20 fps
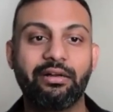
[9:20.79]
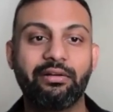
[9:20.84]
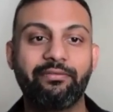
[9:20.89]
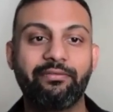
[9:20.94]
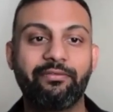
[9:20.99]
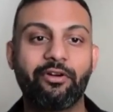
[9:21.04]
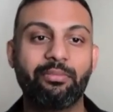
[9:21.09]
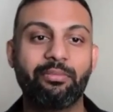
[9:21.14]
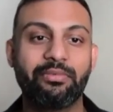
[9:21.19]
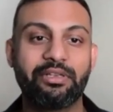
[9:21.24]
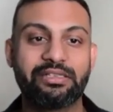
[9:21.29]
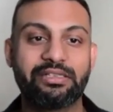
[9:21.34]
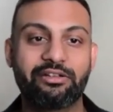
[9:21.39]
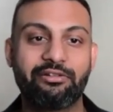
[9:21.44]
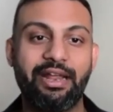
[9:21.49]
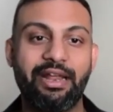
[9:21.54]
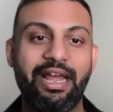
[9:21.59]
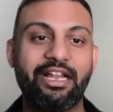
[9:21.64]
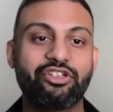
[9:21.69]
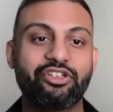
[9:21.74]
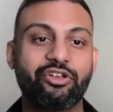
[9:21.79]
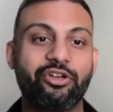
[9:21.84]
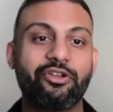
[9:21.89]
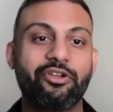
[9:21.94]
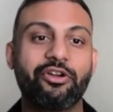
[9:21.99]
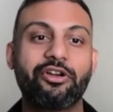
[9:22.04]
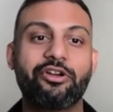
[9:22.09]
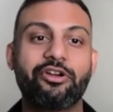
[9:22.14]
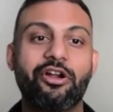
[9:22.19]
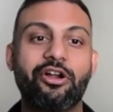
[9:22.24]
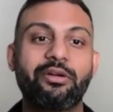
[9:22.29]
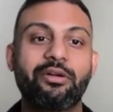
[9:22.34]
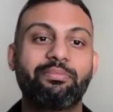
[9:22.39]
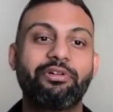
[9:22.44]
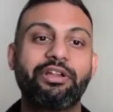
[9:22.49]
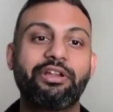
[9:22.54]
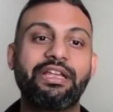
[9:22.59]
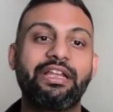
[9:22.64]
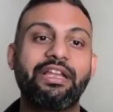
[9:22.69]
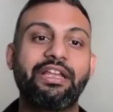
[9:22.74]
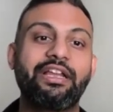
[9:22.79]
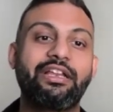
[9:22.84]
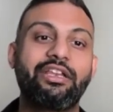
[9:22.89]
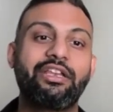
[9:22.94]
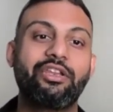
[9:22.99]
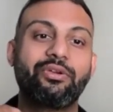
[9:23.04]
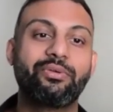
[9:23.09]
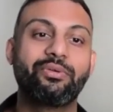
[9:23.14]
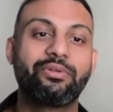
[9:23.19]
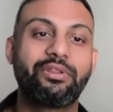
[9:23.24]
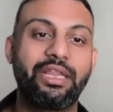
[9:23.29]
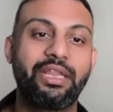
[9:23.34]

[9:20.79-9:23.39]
from the scratch, or you're not bringing in new